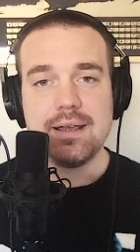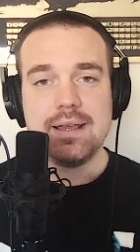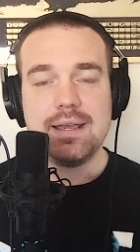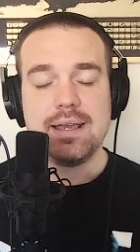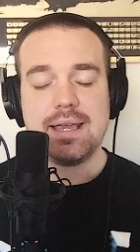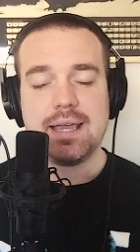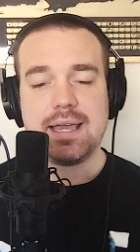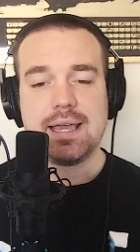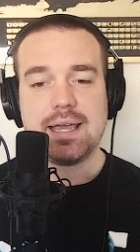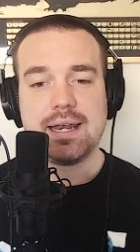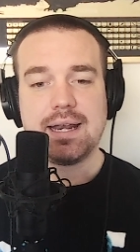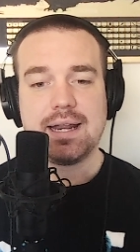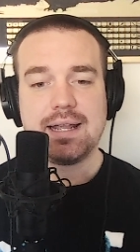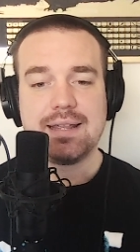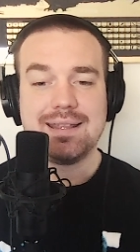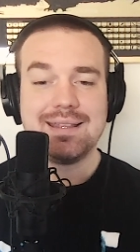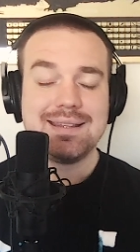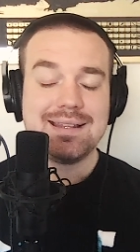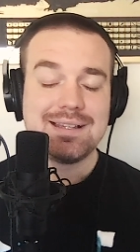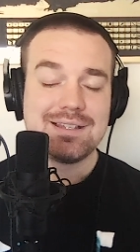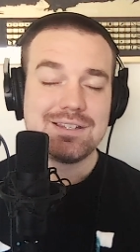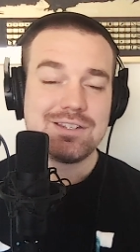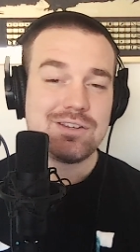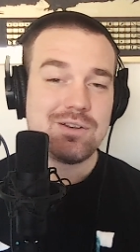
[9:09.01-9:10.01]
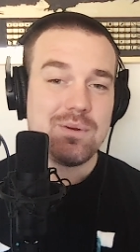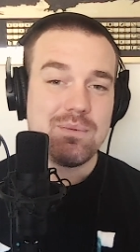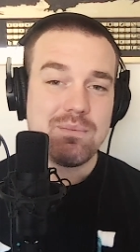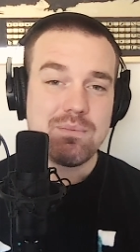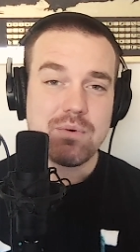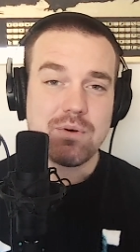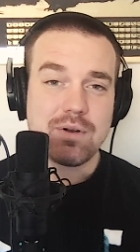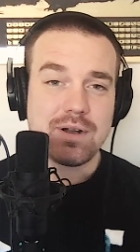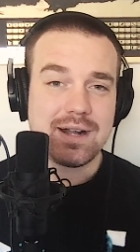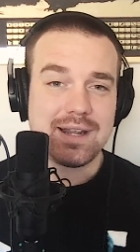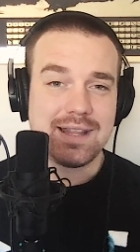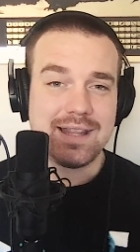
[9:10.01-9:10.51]
And I think that's so
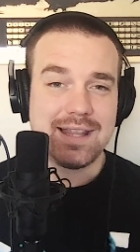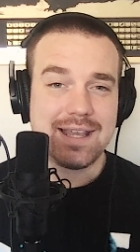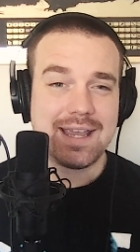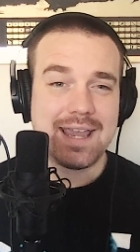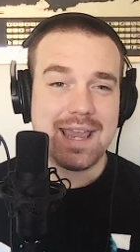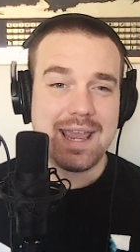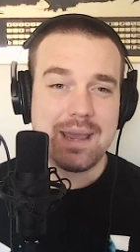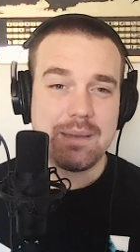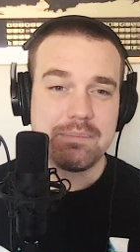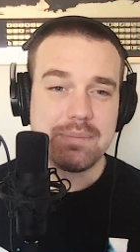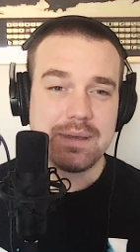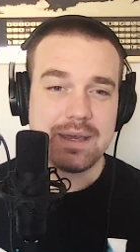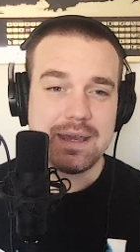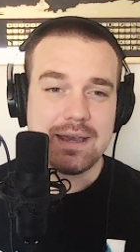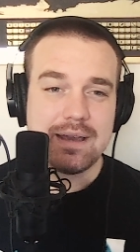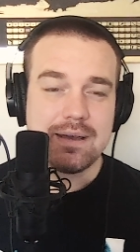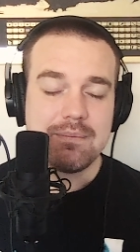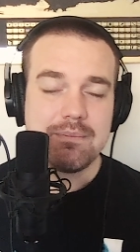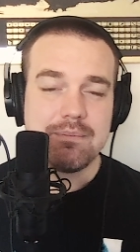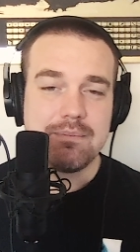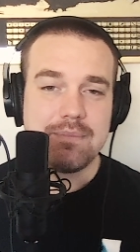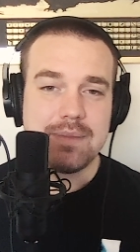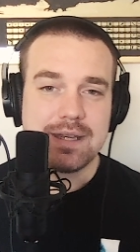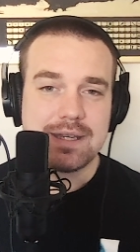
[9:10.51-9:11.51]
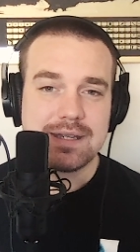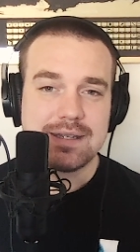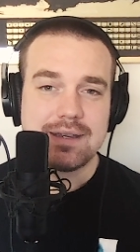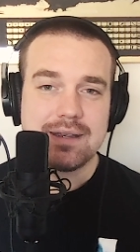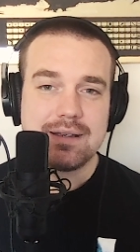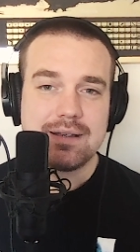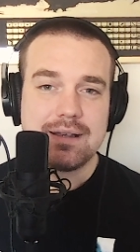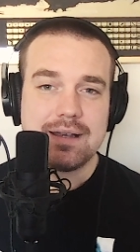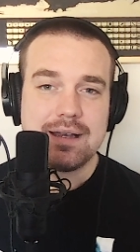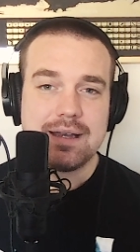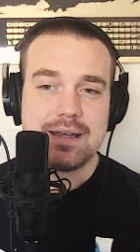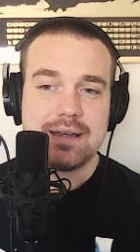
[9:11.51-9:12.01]
important, and that can't be
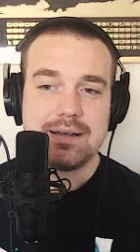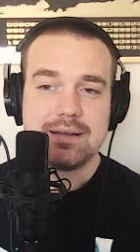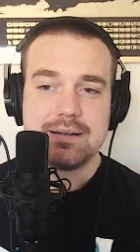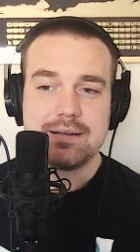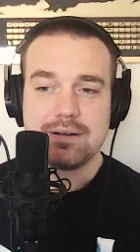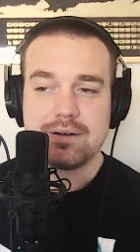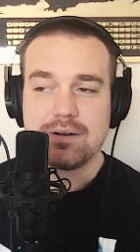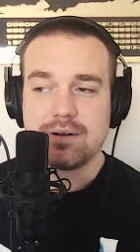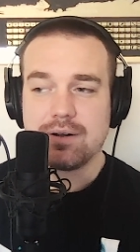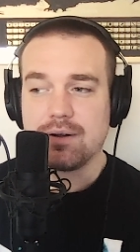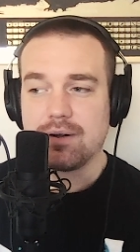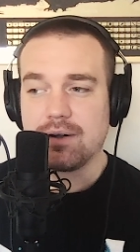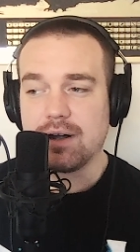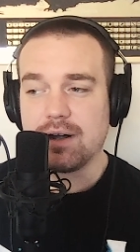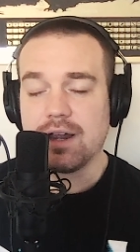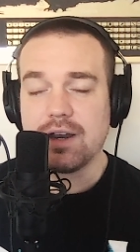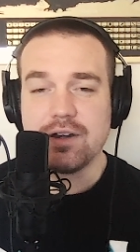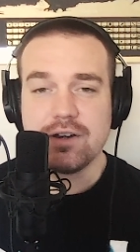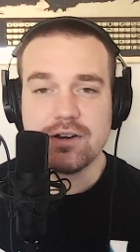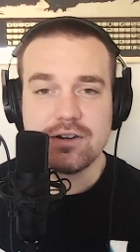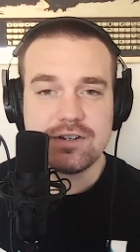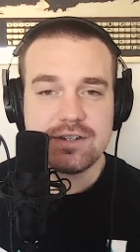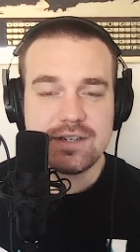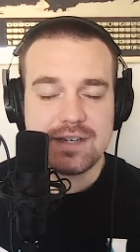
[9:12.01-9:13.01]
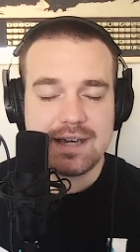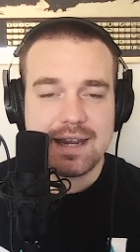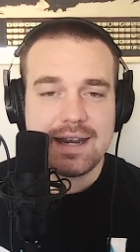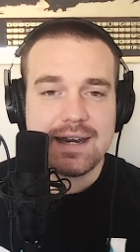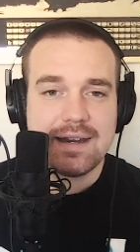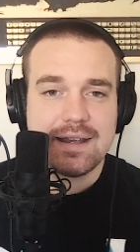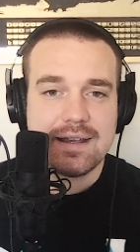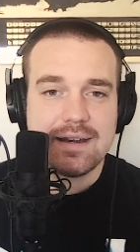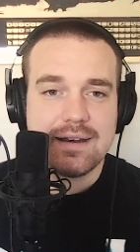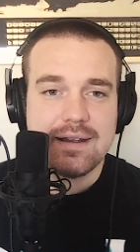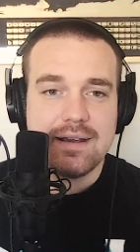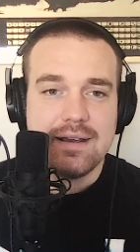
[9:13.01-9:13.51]
or
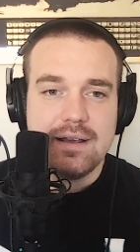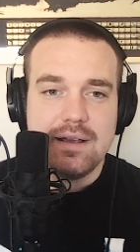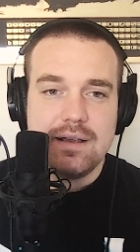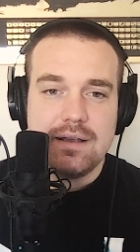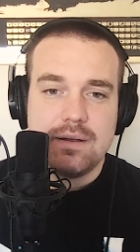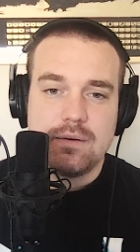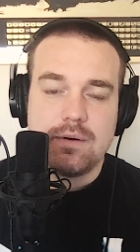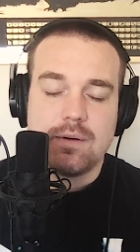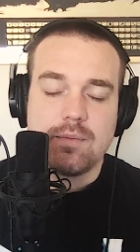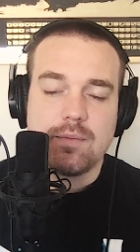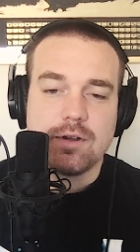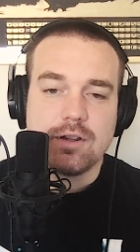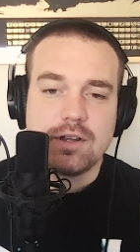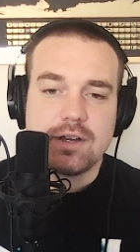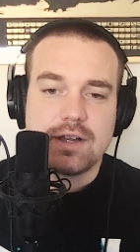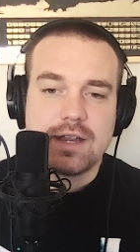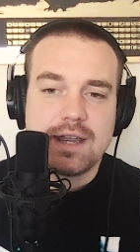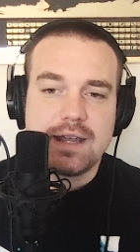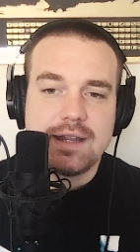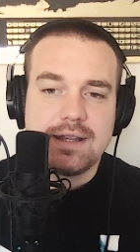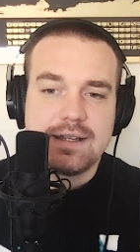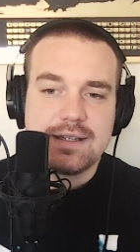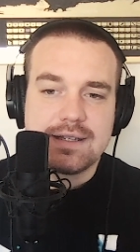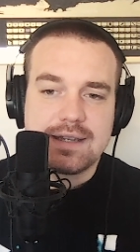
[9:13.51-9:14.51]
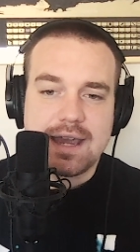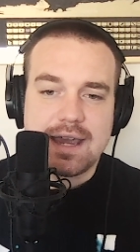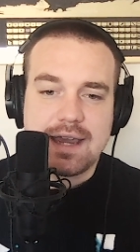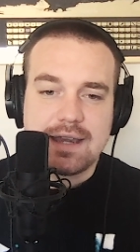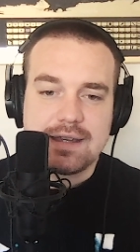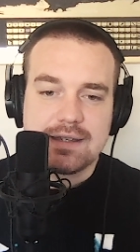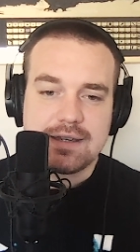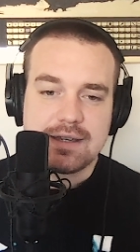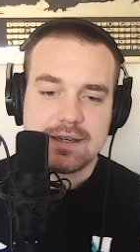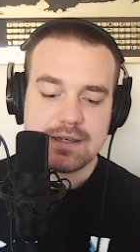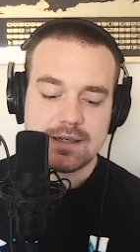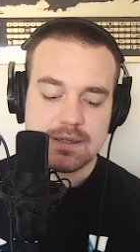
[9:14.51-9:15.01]
understated when we're looking at these
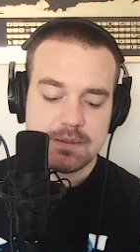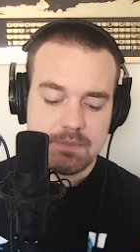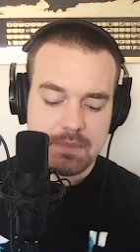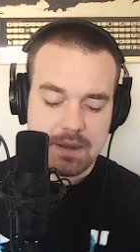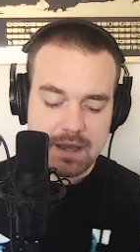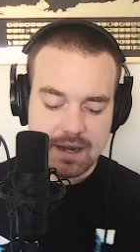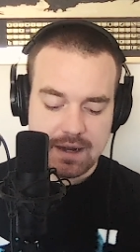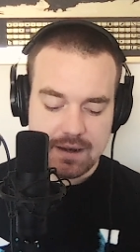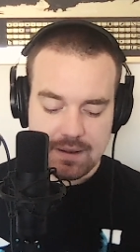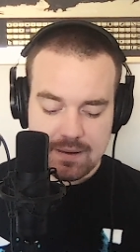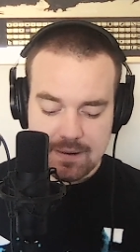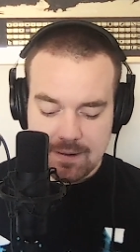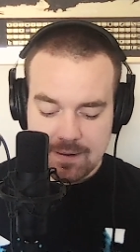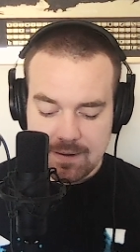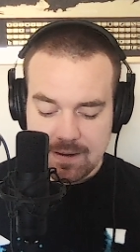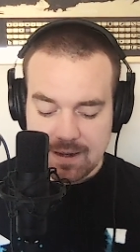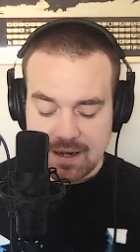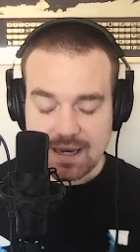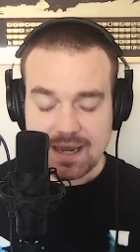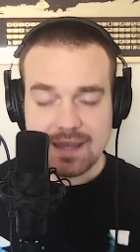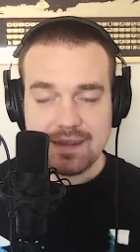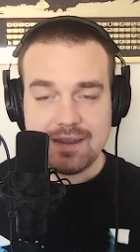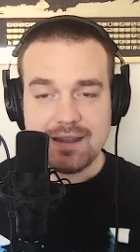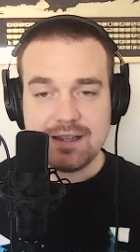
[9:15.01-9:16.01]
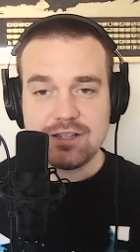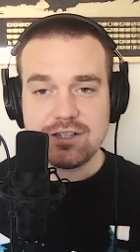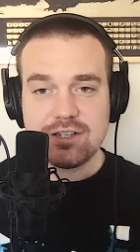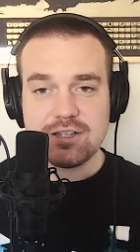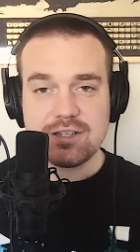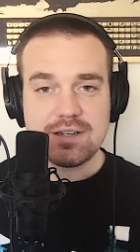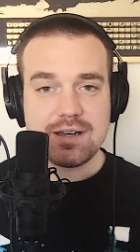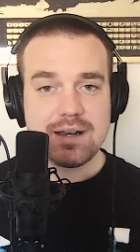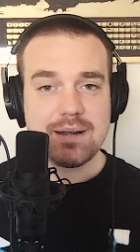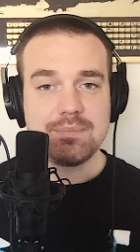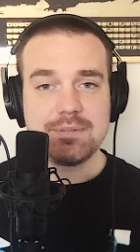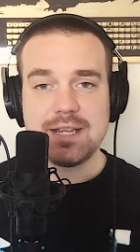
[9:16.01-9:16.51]
cases. But again, that's
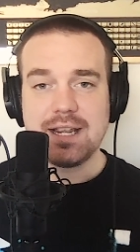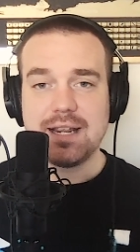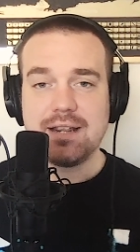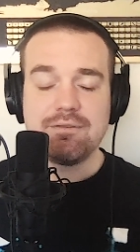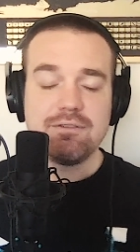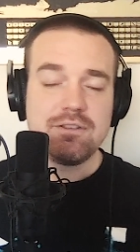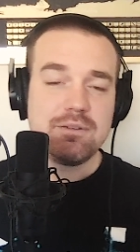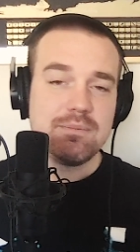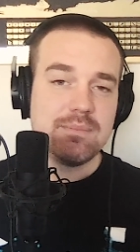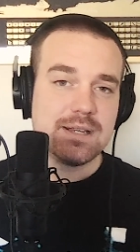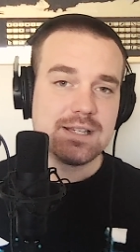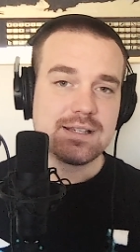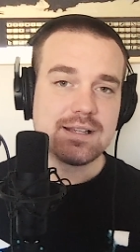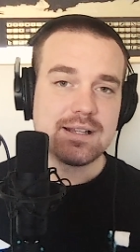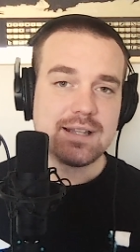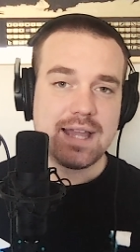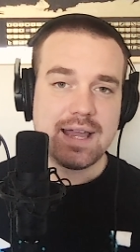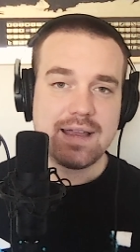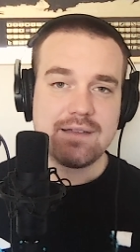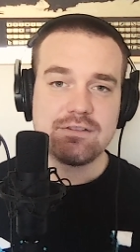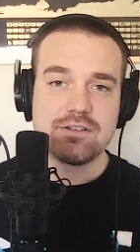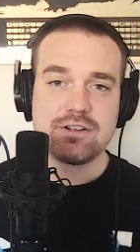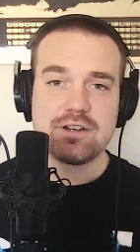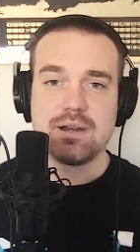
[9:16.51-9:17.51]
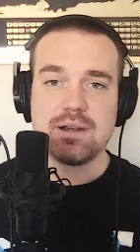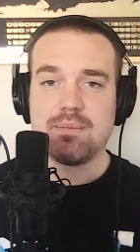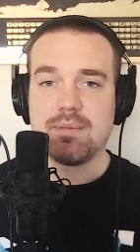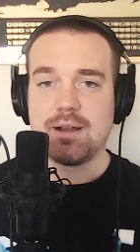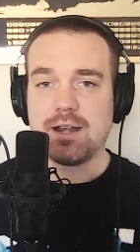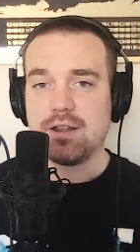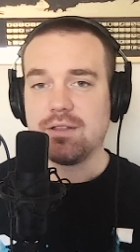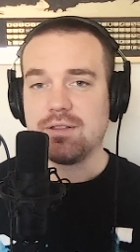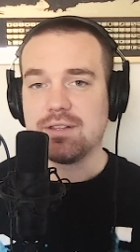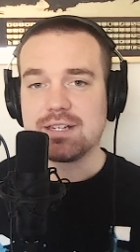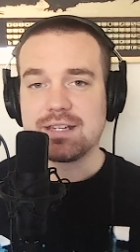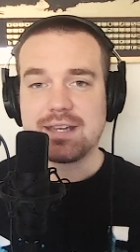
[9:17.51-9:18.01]
just an update. If you missed the live stream, I
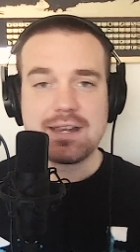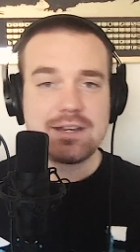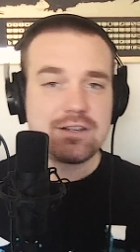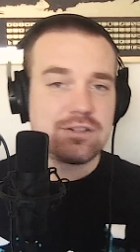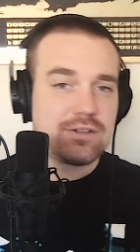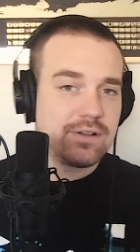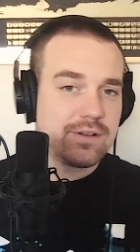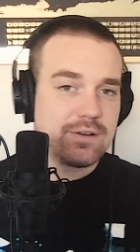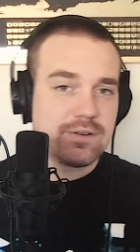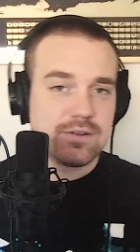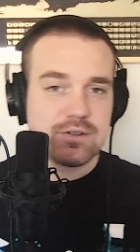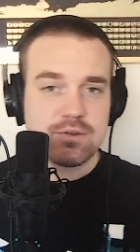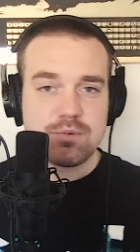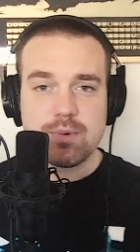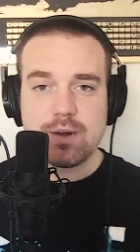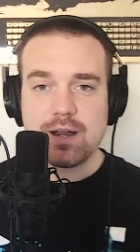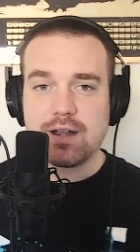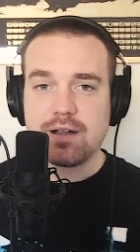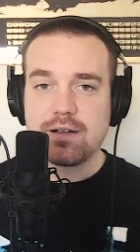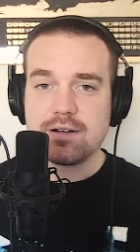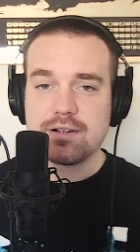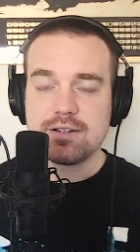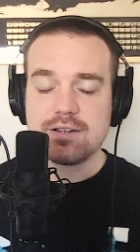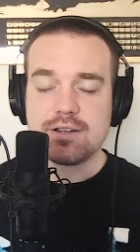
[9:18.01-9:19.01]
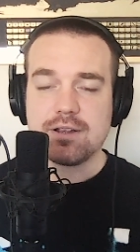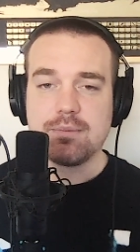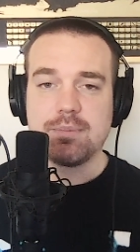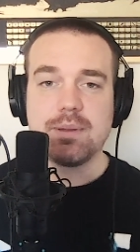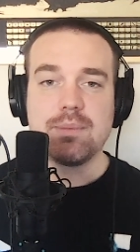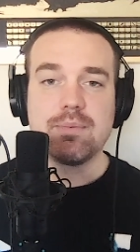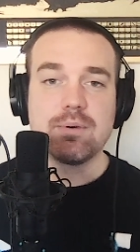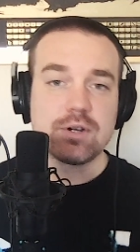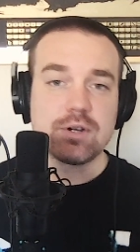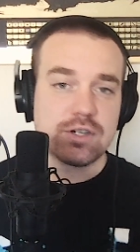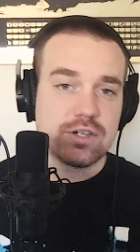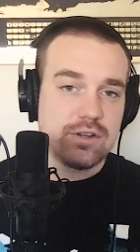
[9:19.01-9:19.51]
know the scheduling was weird, so
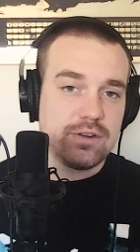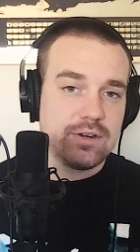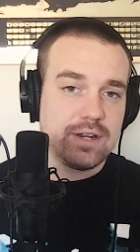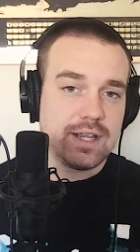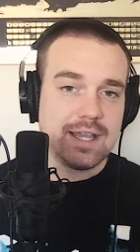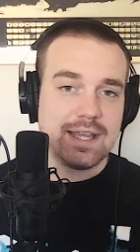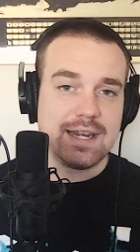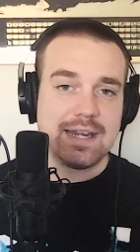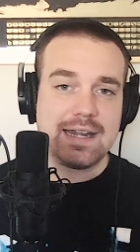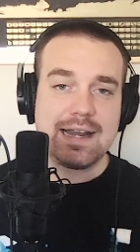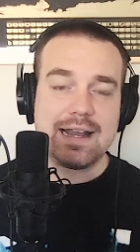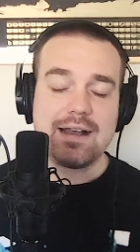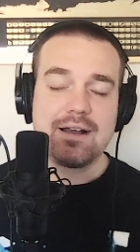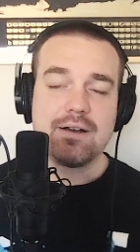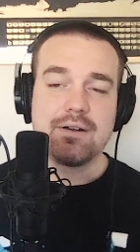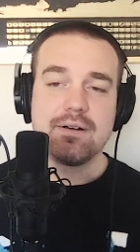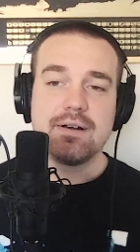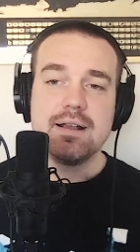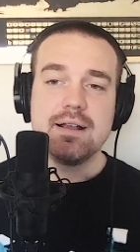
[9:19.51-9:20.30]
people were tuning in and out.